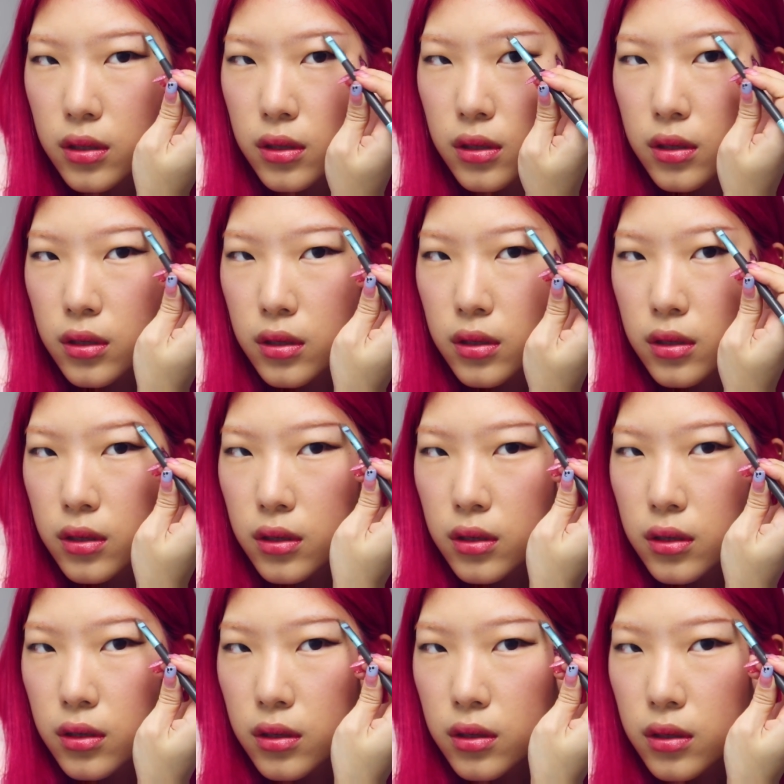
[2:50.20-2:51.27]

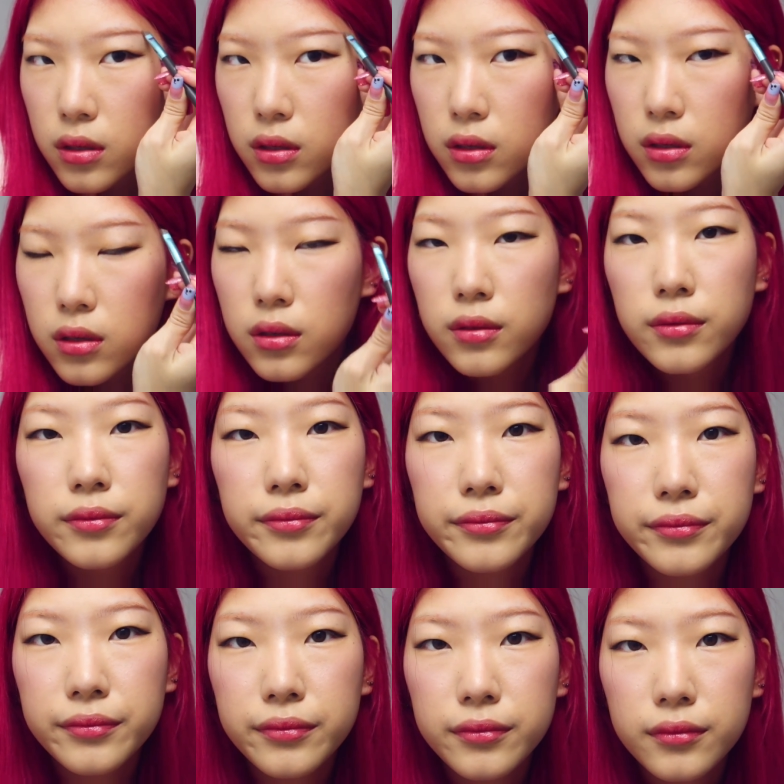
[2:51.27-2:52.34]

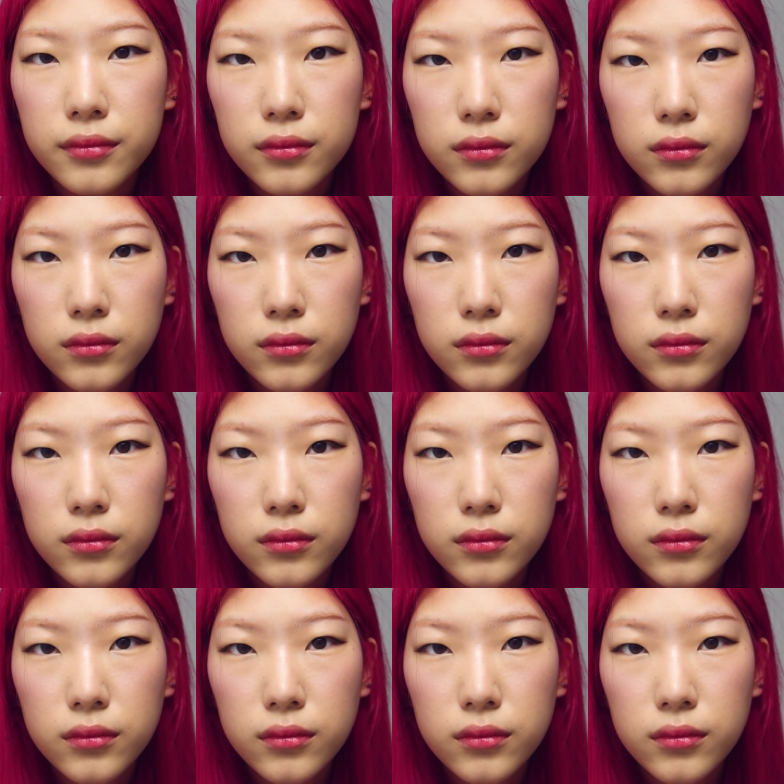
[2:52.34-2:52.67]
Nothing is said.